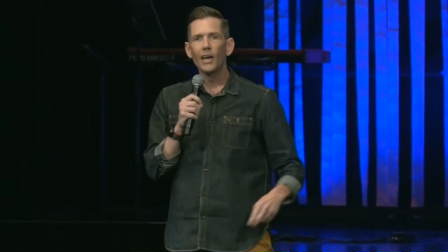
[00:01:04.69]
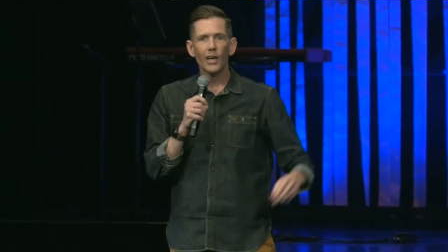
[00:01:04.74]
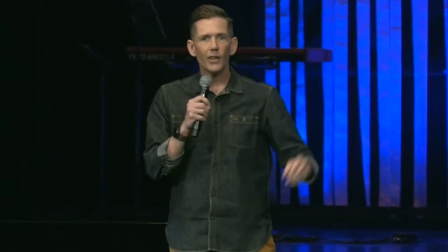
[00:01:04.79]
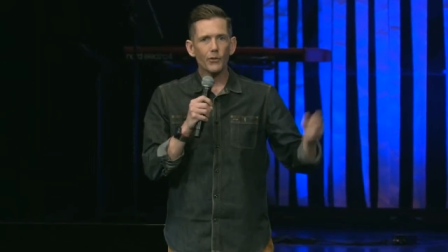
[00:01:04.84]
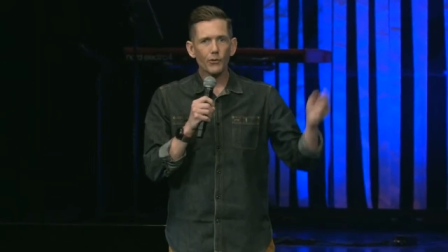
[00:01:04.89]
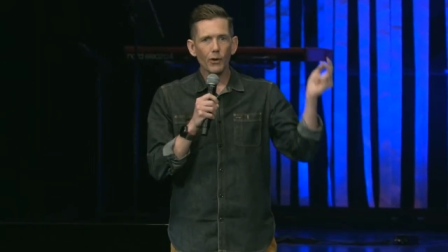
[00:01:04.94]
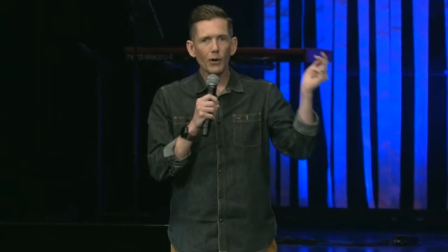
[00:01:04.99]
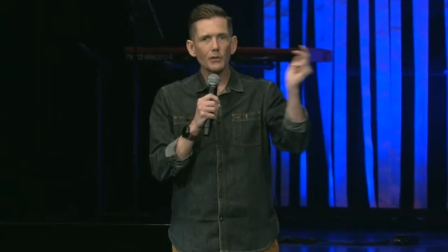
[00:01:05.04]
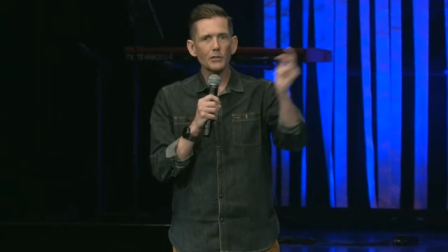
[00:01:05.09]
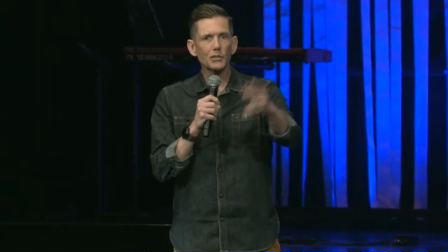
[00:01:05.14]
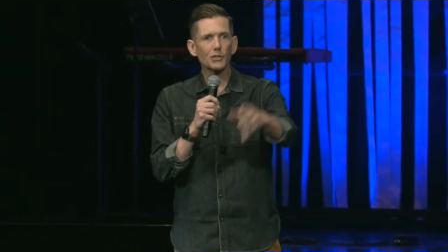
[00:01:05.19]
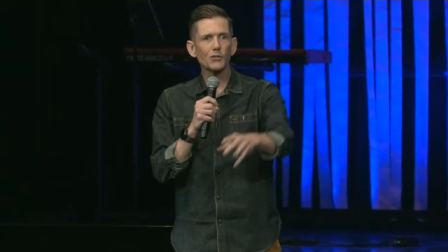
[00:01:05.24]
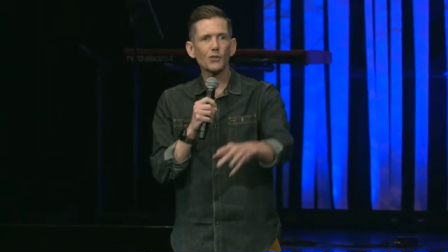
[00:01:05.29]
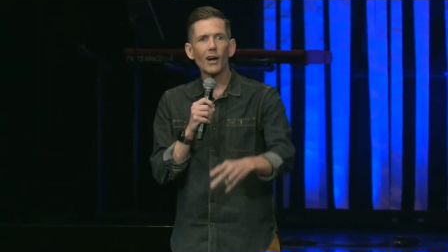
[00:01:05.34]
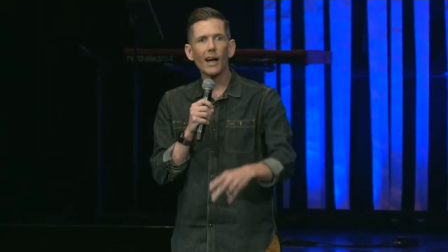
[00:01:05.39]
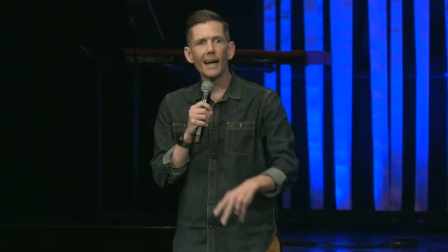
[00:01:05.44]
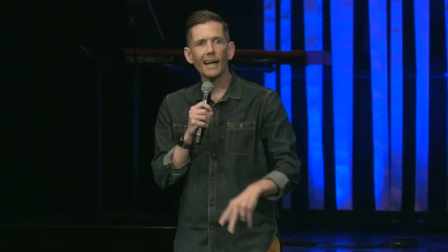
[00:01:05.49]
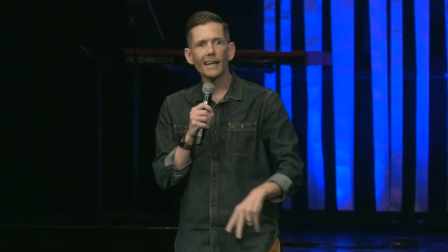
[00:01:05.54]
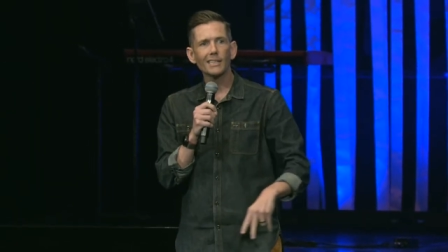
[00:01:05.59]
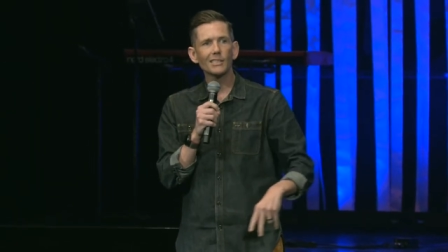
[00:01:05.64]
throw
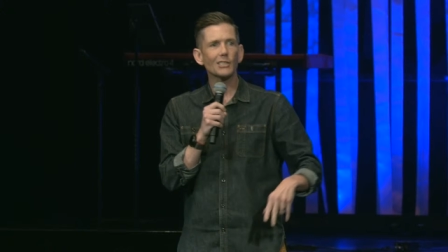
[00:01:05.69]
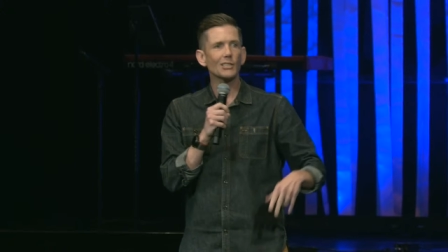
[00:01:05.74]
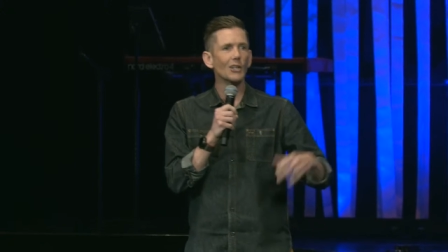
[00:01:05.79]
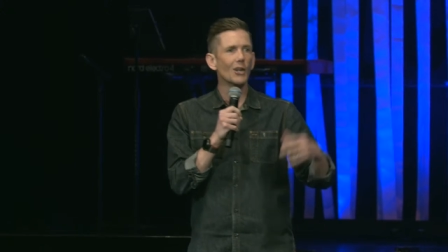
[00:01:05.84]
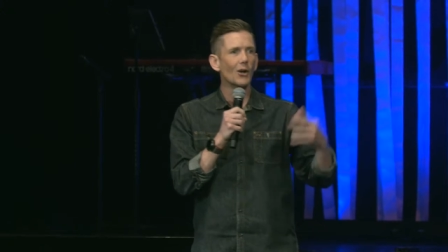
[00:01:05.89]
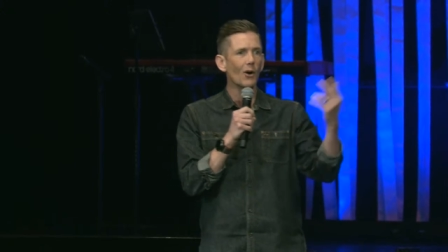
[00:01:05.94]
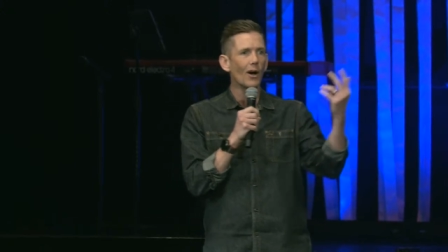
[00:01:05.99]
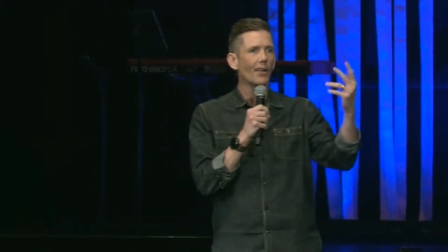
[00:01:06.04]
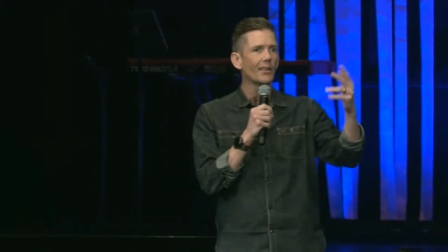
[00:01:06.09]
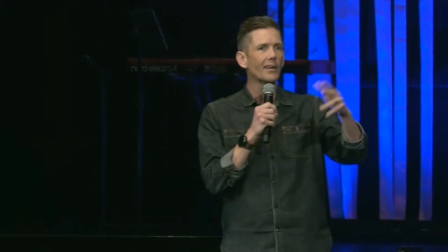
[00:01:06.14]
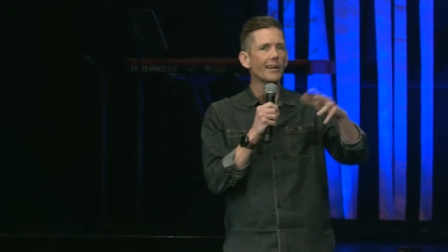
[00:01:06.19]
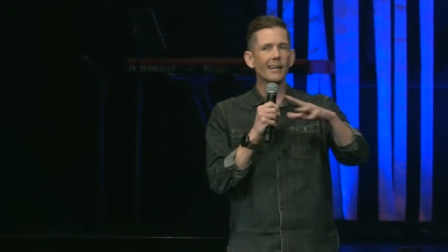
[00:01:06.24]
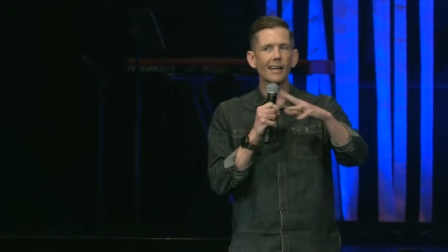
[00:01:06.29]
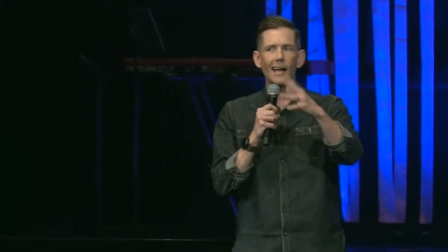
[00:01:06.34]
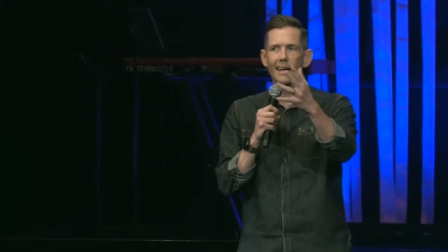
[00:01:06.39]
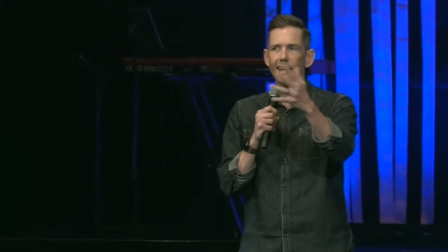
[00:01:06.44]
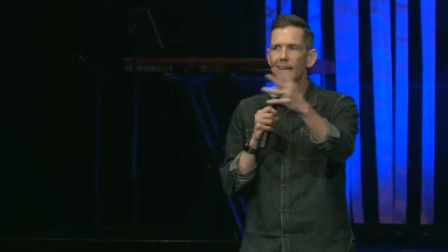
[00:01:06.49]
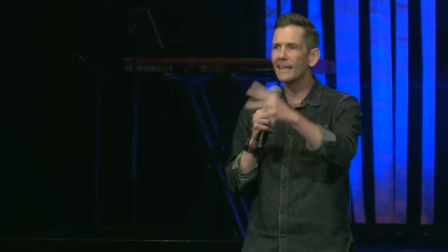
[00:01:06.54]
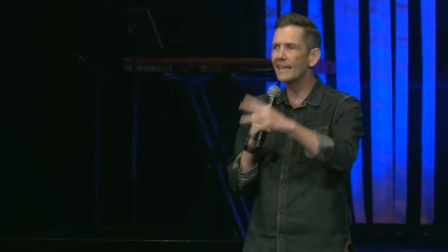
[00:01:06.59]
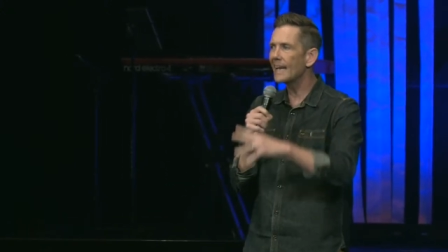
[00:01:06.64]
strikes, you know, all that
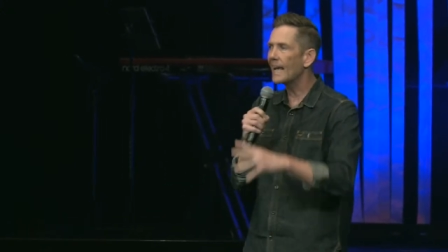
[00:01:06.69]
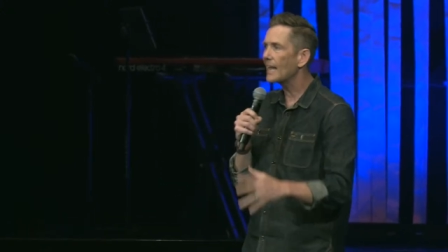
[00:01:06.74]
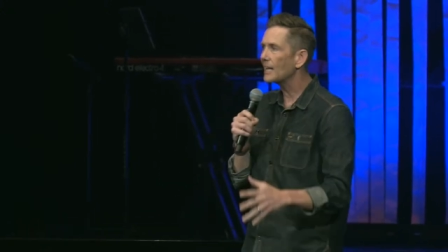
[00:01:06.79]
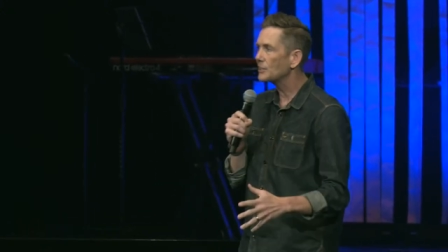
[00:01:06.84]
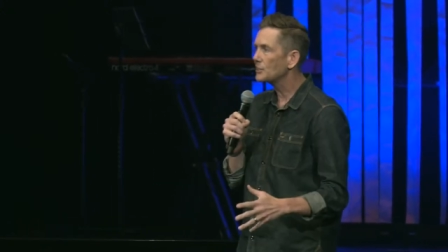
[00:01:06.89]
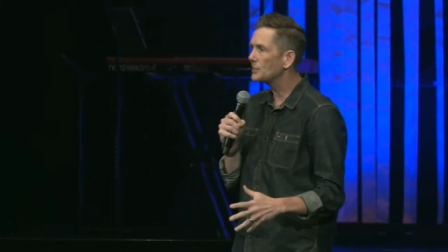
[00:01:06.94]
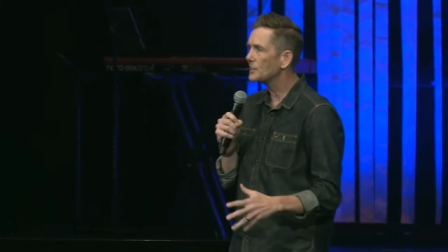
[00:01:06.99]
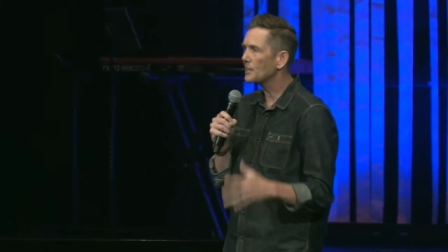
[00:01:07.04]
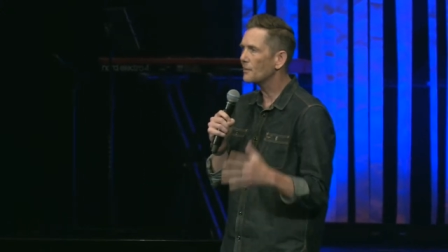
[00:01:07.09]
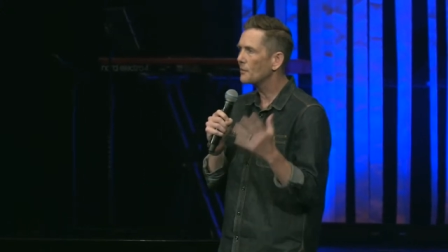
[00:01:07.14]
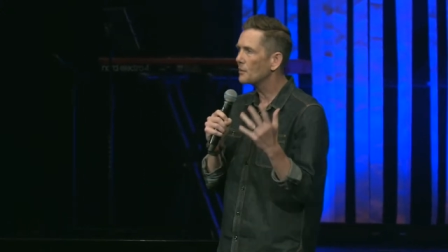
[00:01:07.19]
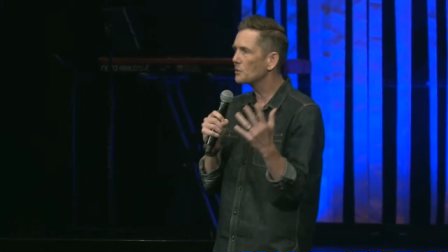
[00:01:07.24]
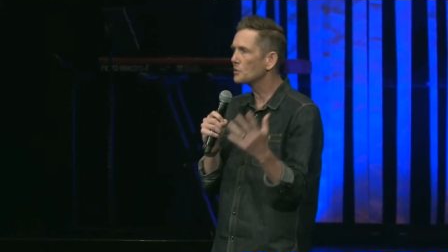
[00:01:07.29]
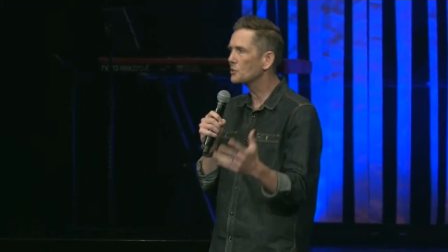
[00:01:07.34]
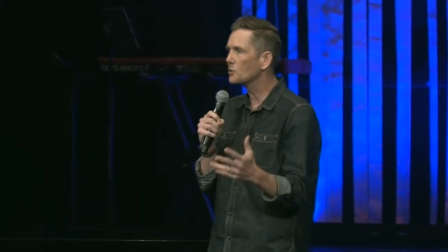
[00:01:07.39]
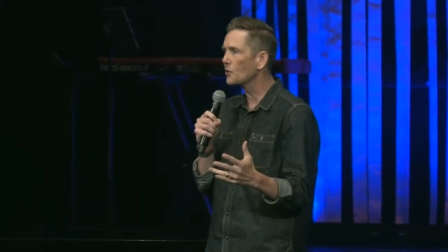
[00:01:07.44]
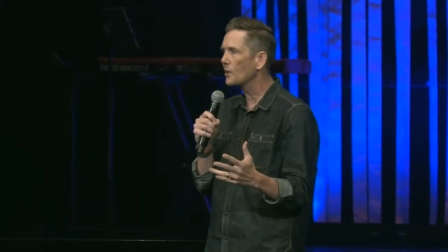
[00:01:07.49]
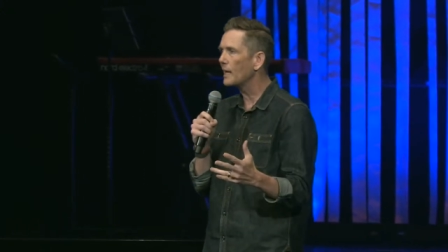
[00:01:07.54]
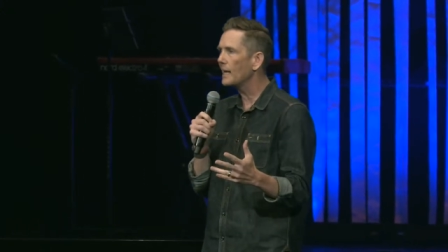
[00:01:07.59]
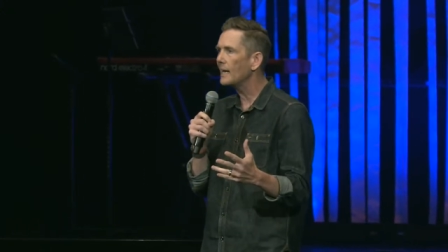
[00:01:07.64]
kind of analogy stuff. It was
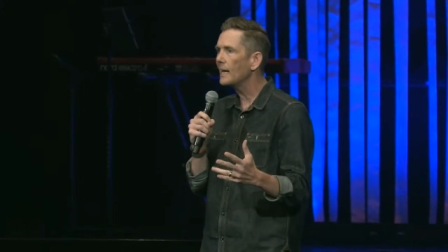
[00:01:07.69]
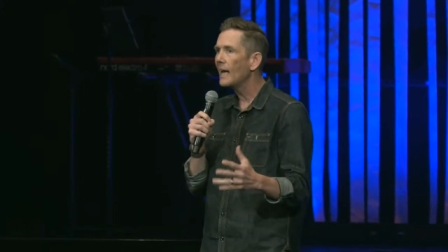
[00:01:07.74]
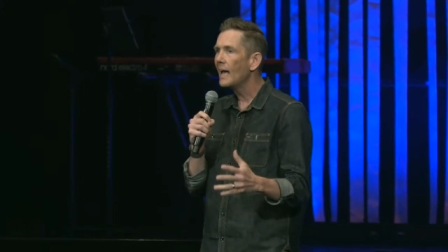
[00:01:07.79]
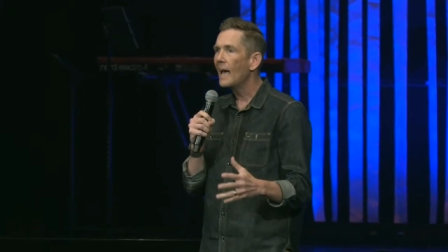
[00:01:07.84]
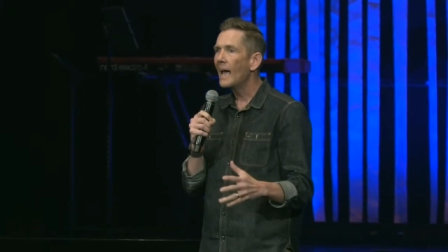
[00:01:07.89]
great.